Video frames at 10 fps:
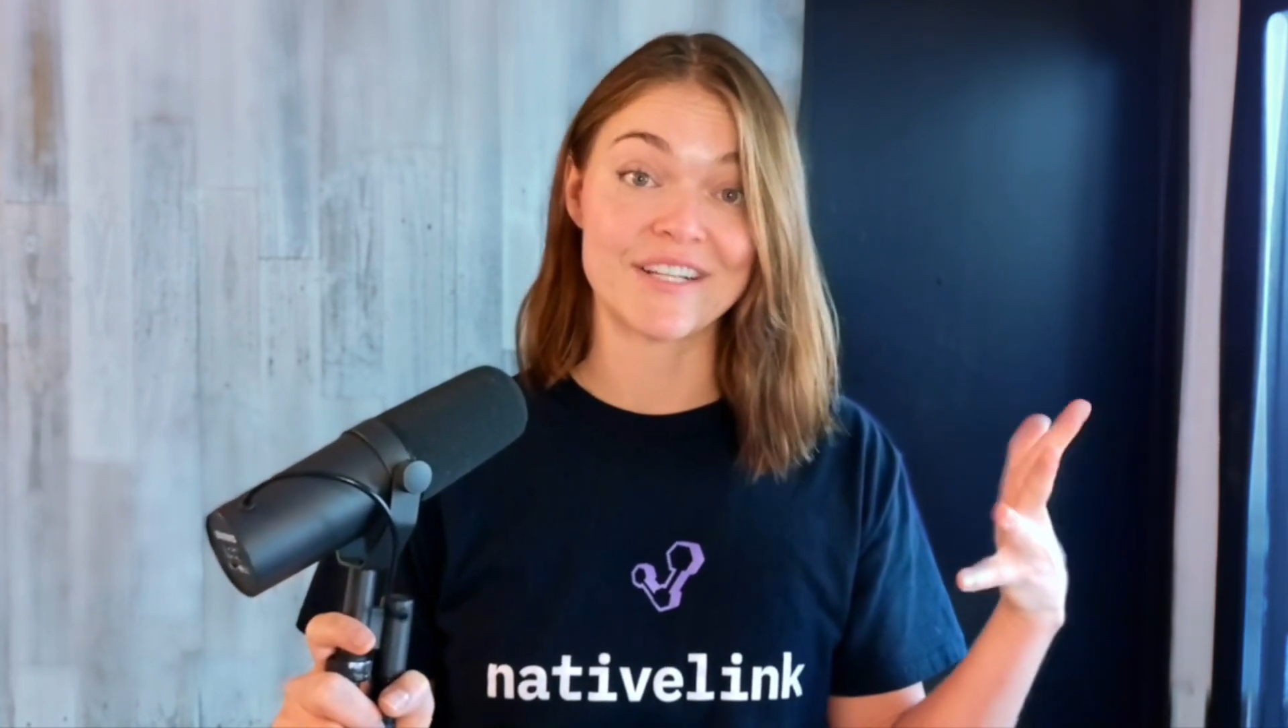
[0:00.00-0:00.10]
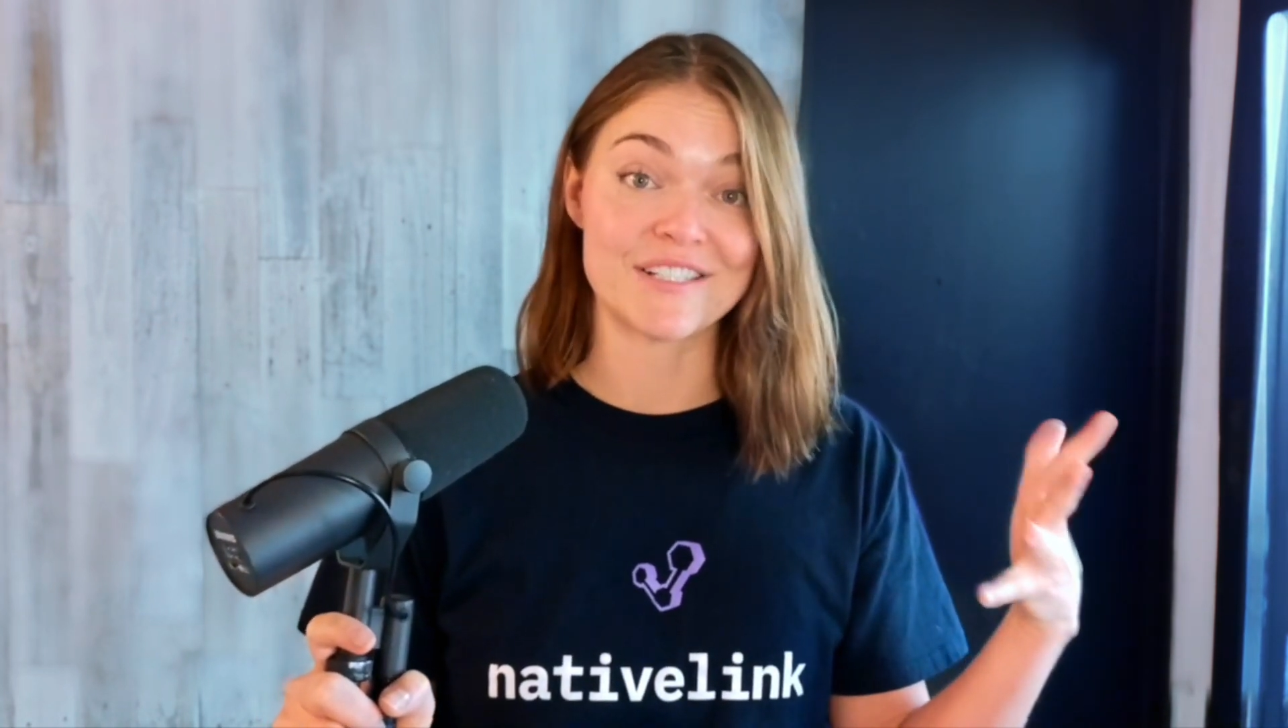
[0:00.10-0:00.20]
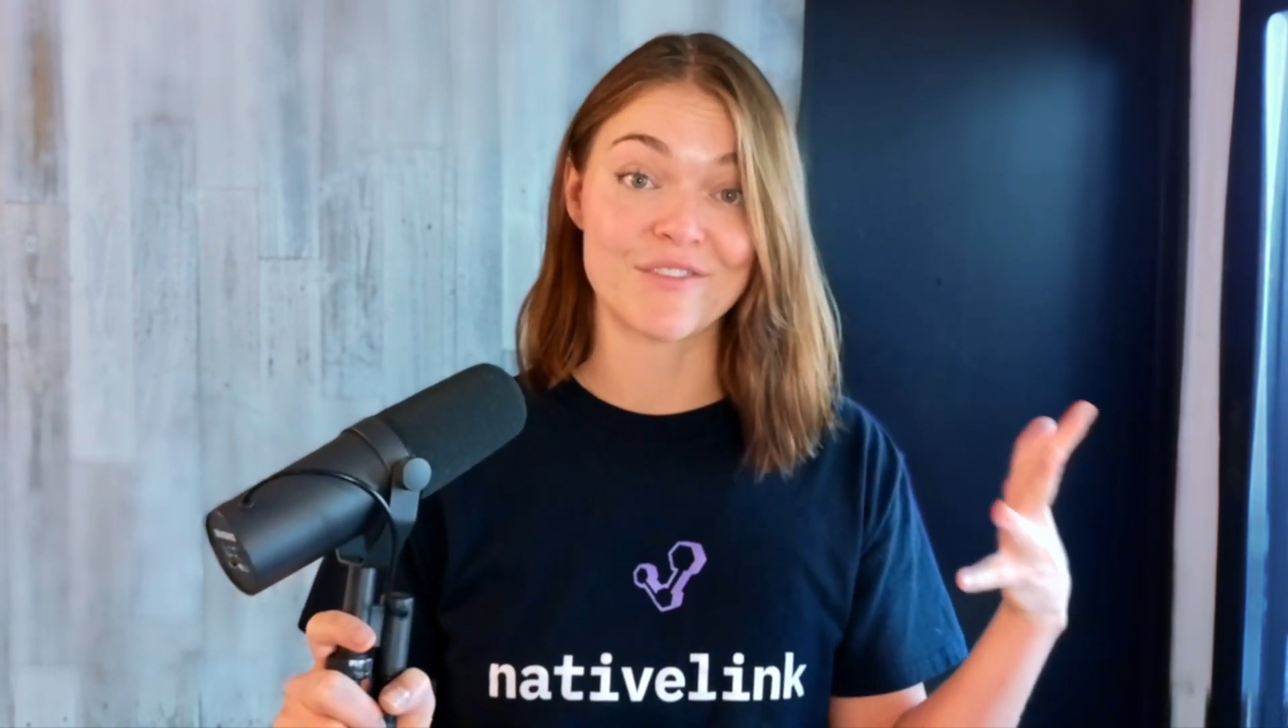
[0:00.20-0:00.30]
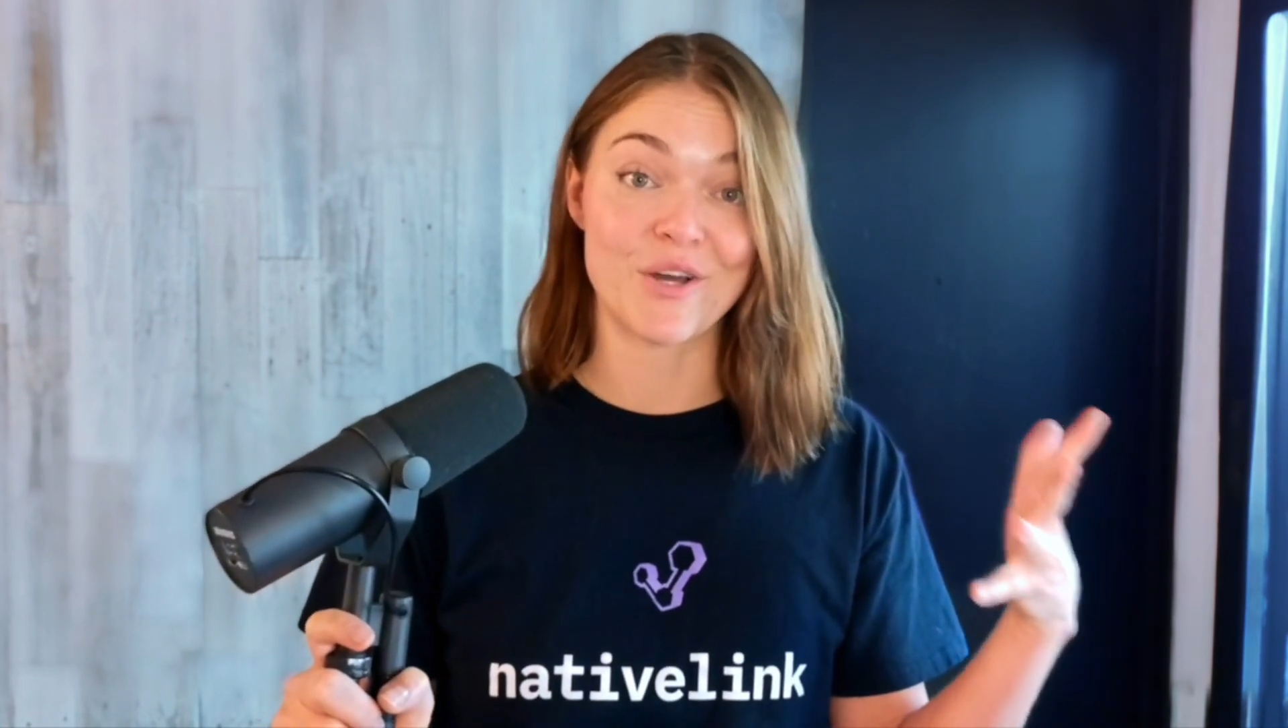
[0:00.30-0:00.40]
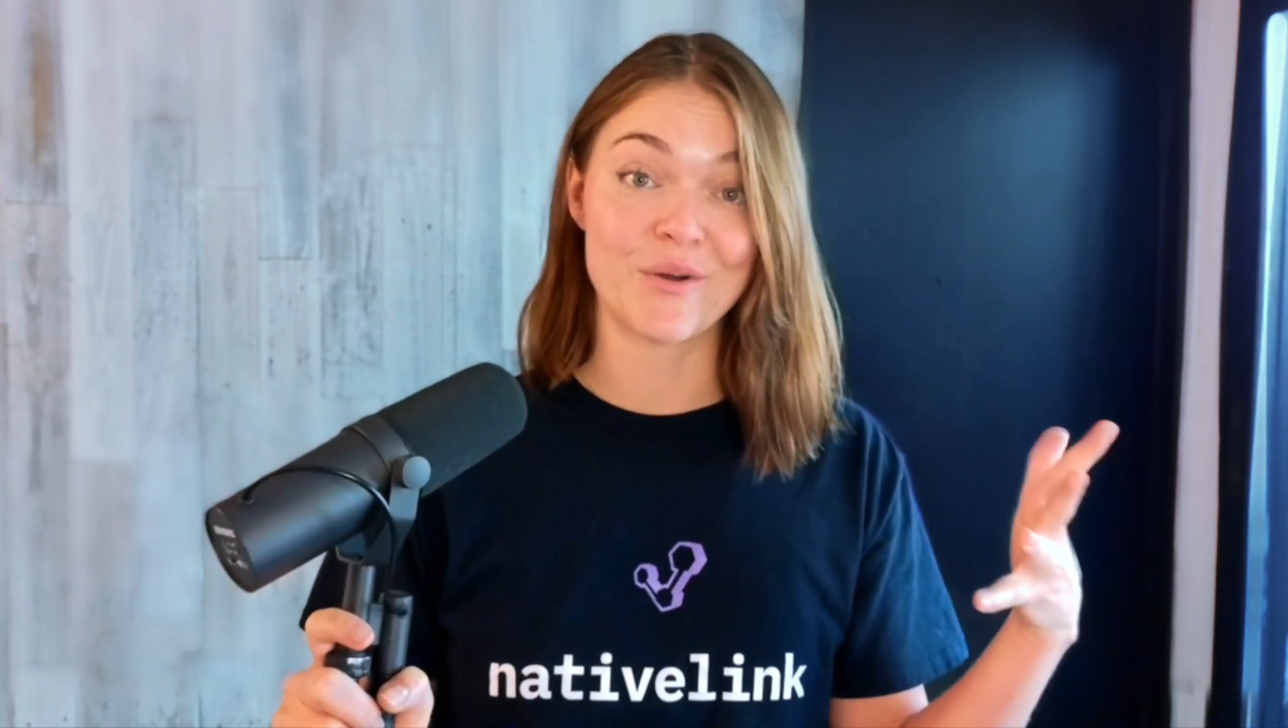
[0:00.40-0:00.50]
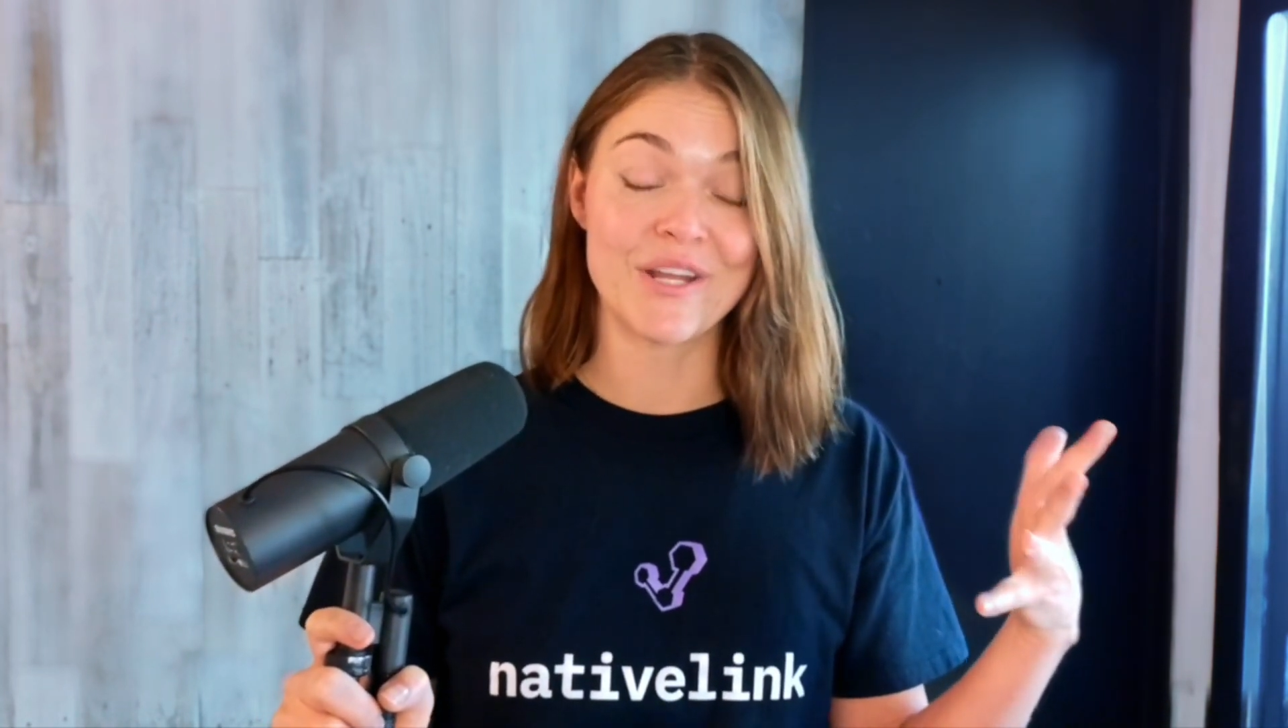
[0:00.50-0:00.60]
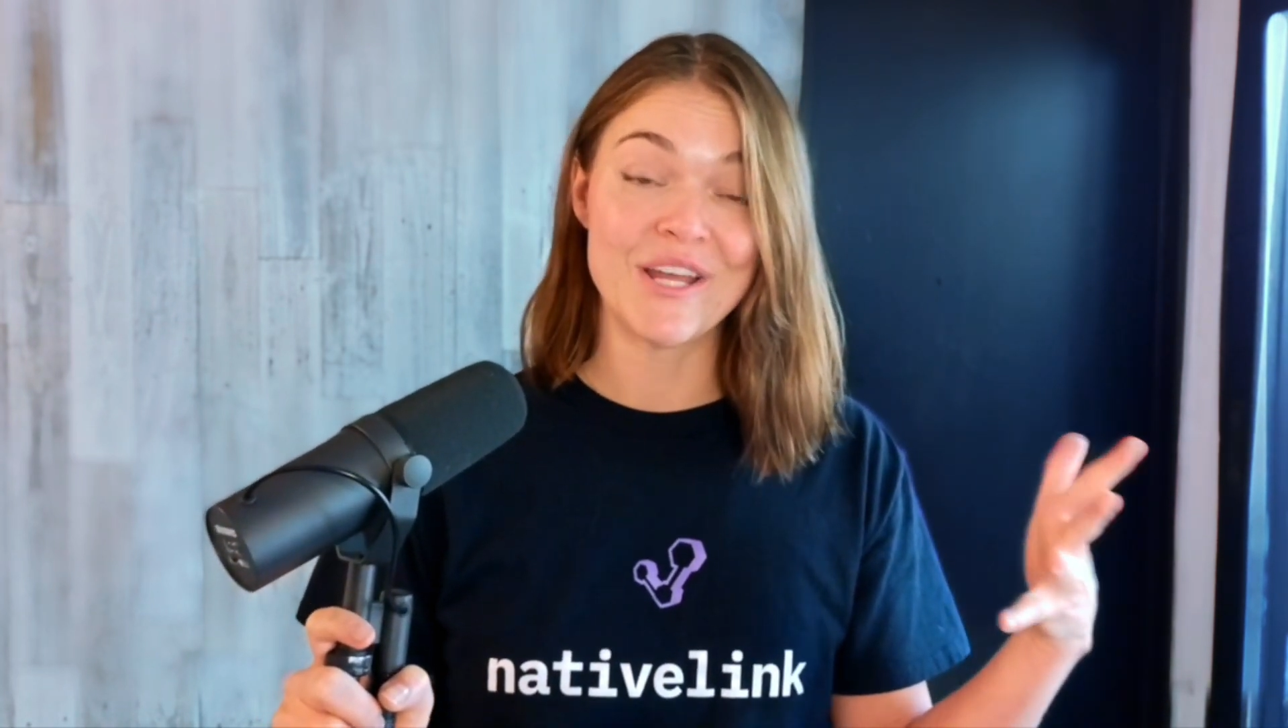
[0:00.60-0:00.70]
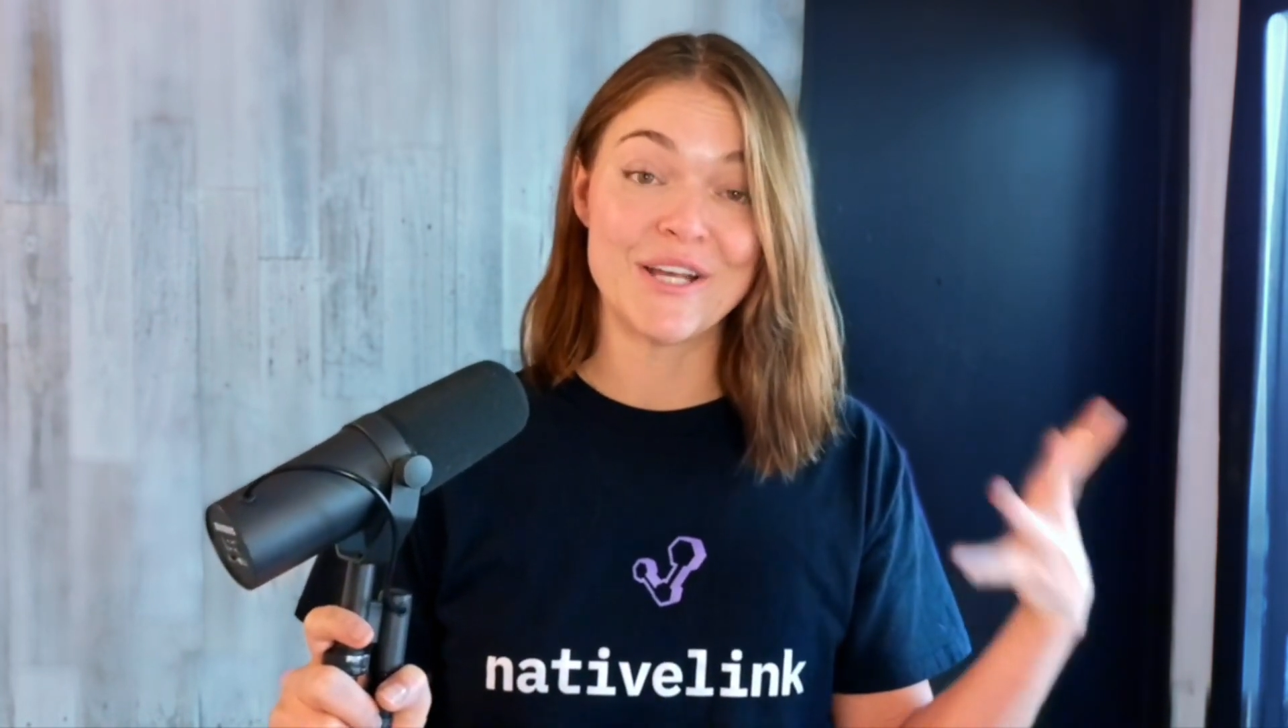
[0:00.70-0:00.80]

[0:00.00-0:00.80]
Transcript: lines of code.